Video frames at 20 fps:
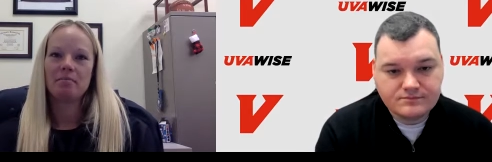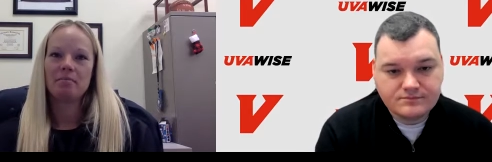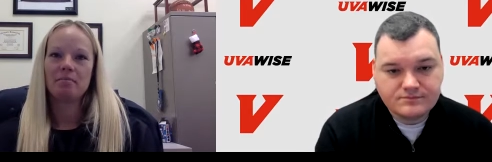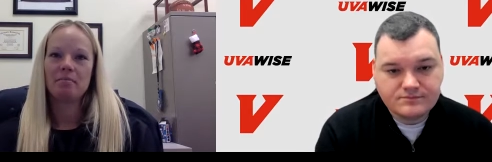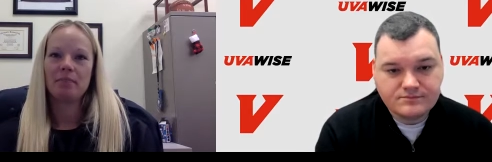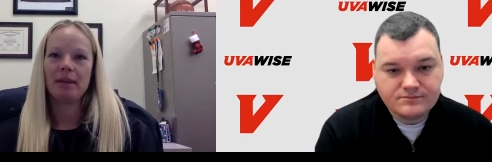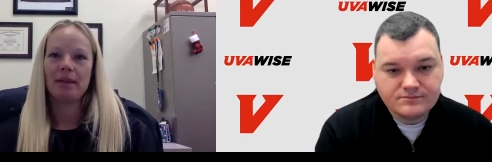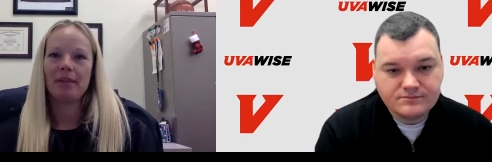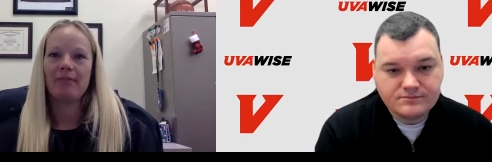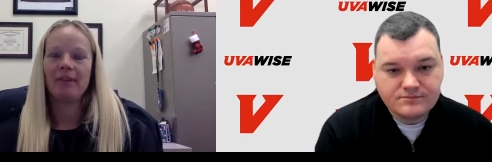
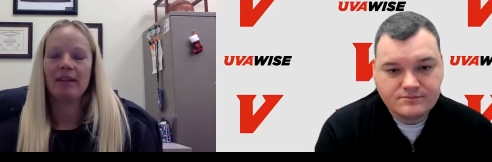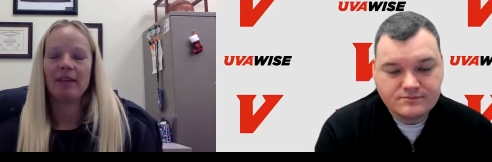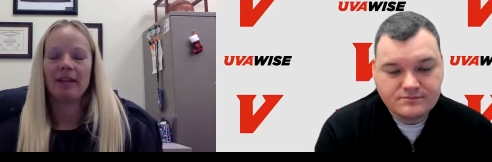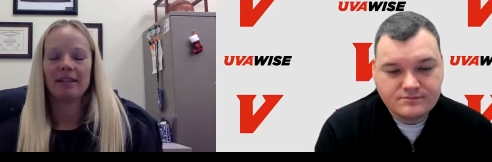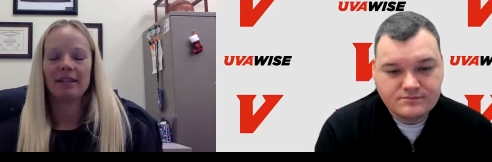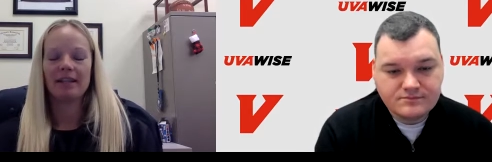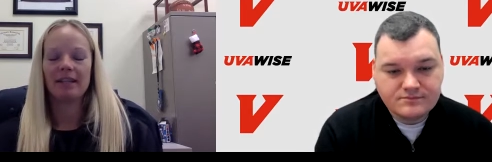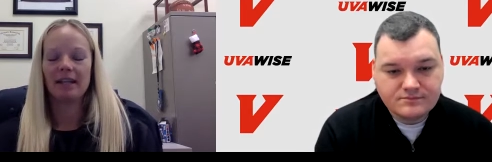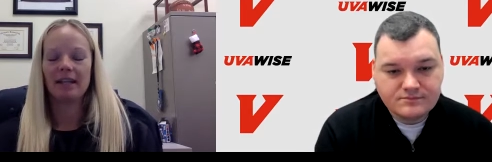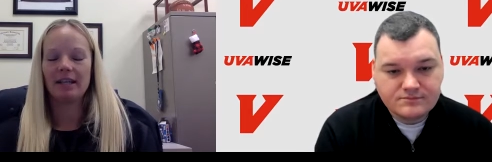Speaker 1: but I felt
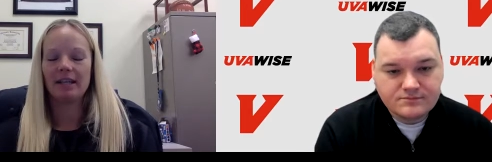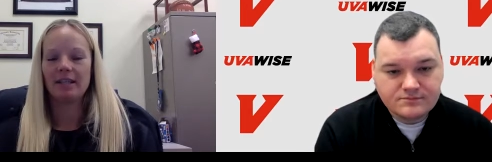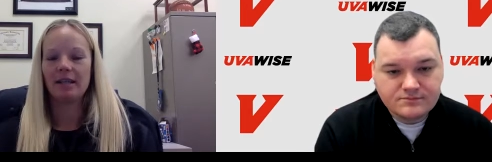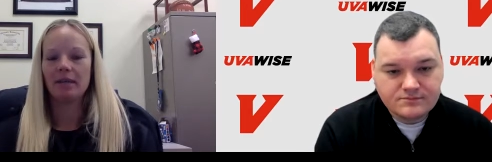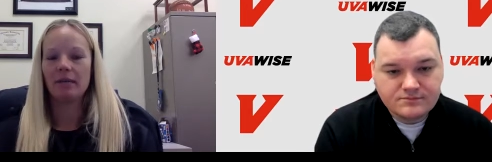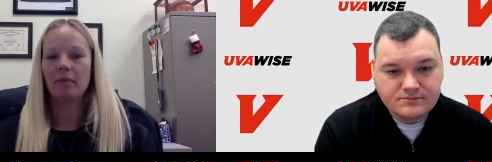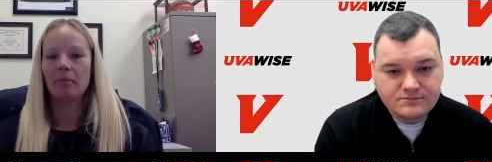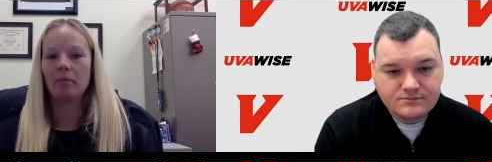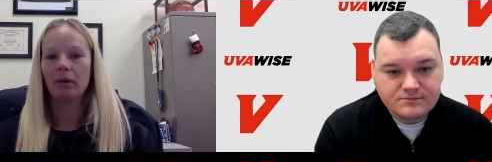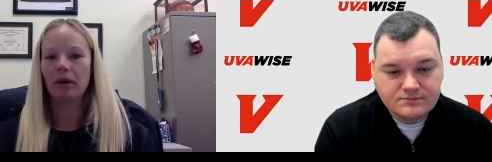like the kids
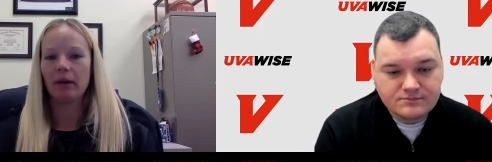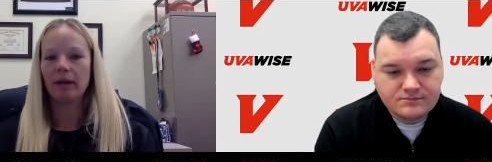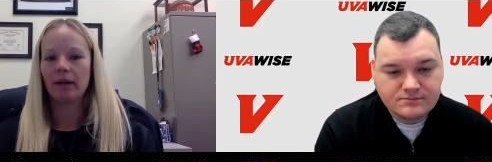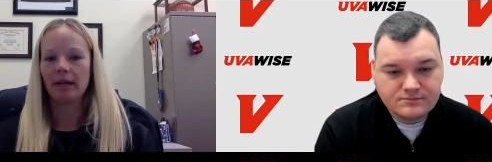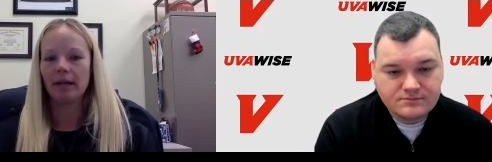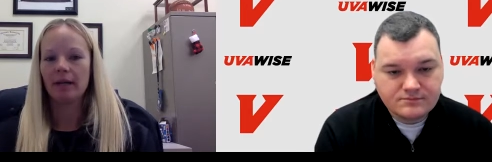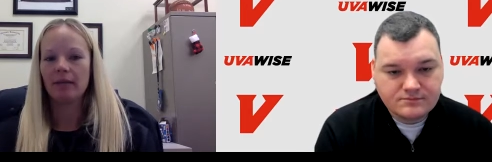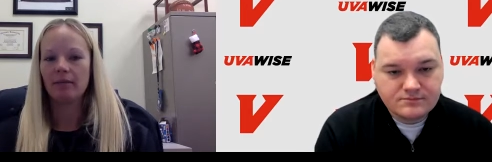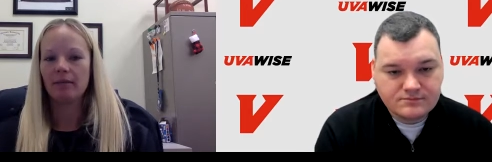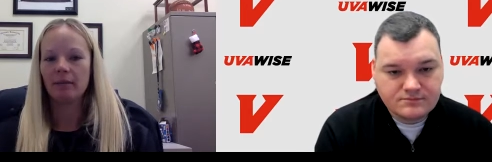that we brought
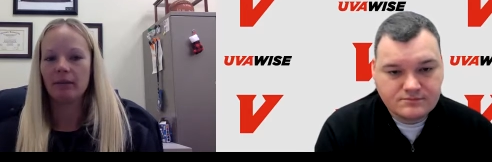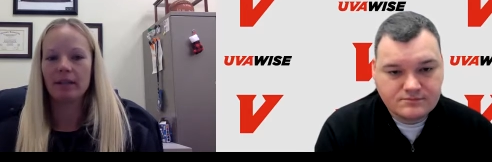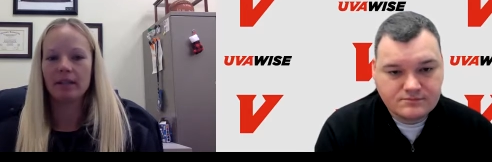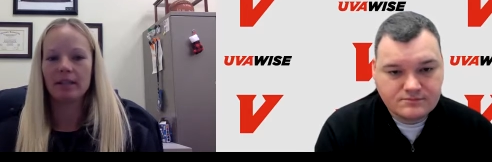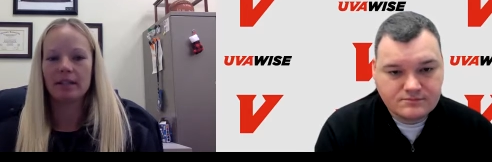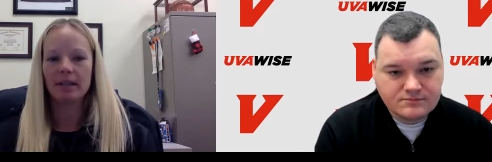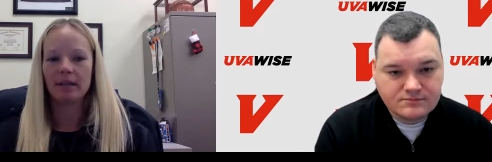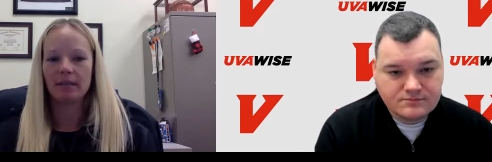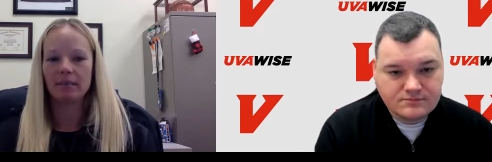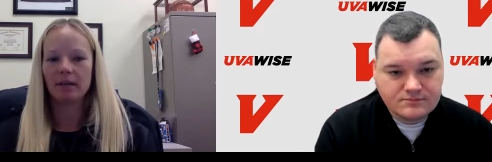in really
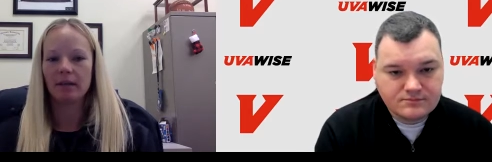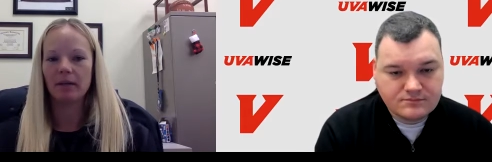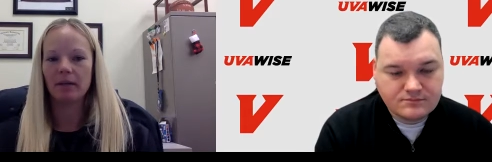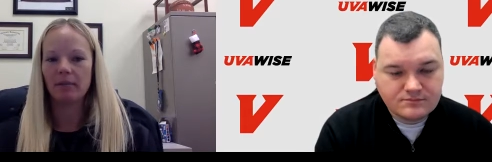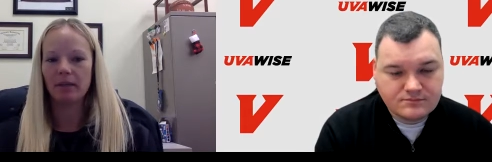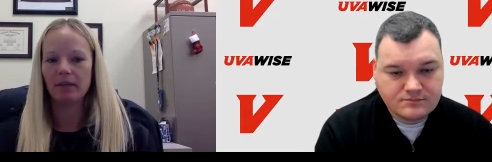stepped up.